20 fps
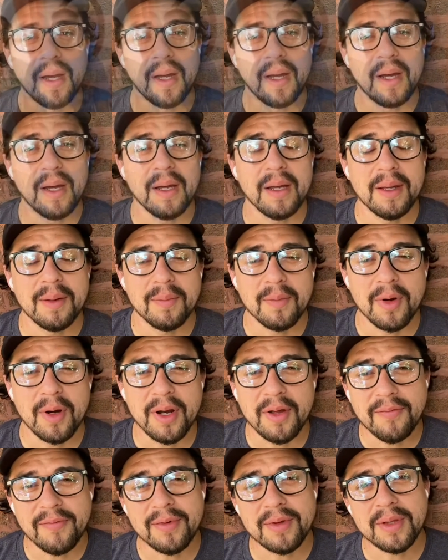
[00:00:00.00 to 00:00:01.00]
I am
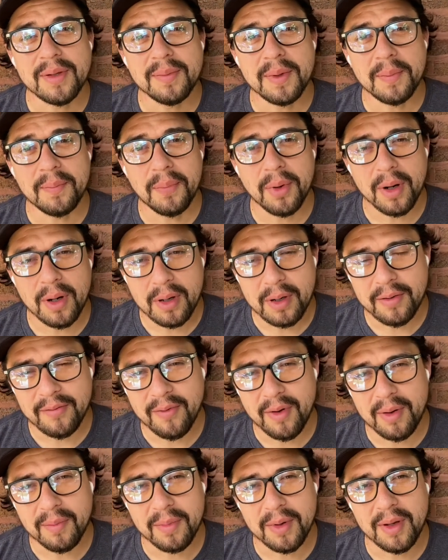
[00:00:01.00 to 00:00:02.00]
grateful to be part
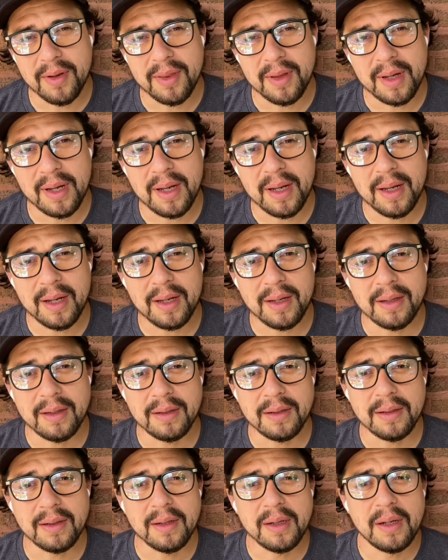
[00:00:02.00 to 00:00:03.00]
of Army of the
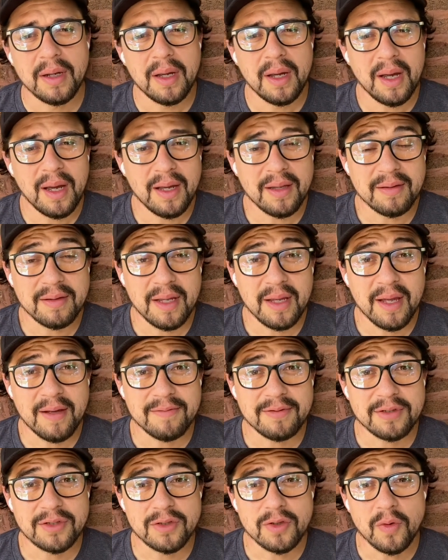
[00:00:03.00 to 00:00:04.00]
Kind as they
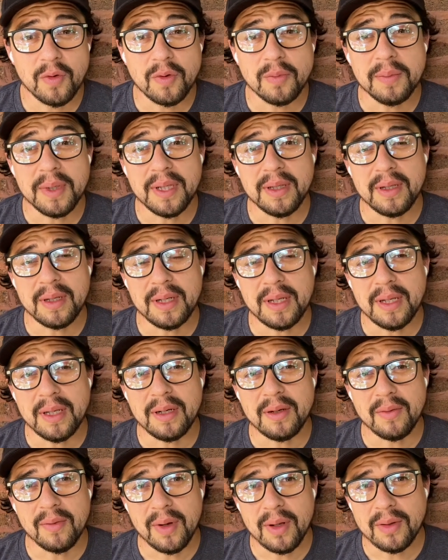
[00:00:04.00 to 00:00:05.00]
have shown me the
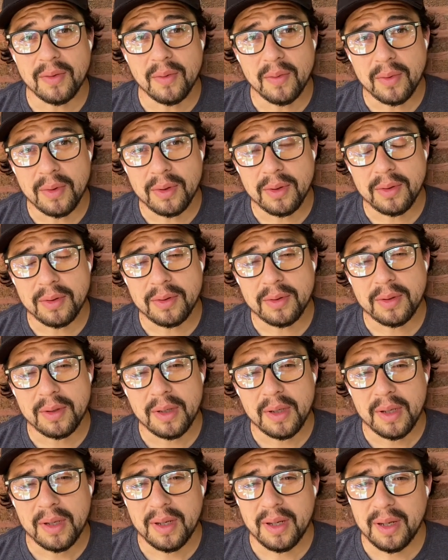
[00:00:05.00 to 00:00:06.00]
need around the
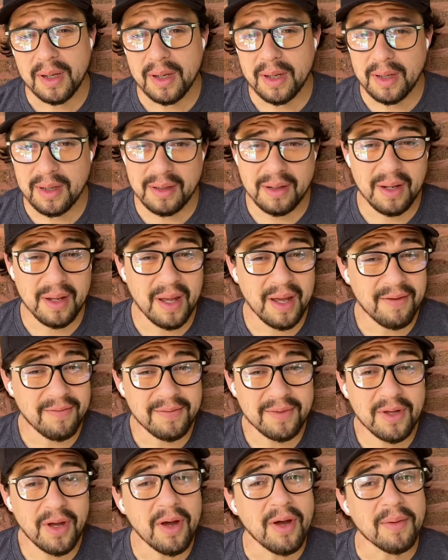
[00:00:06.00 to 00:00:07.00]
world and
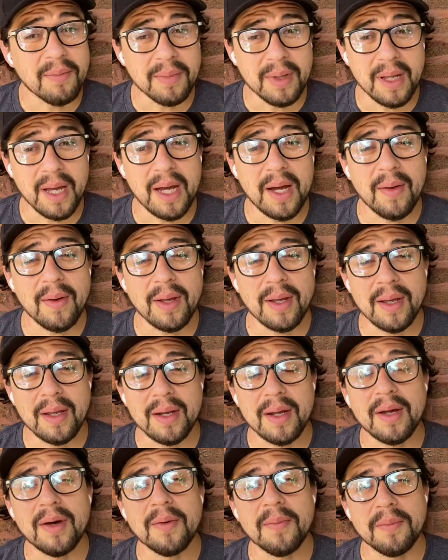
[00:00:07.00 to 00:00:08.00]
have taught me how I
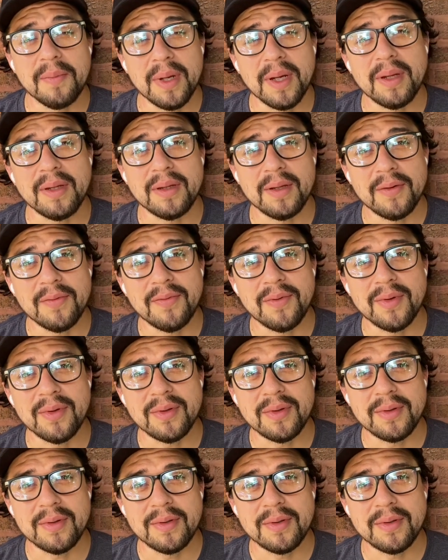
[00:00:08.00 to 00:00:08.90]
can help make a difference.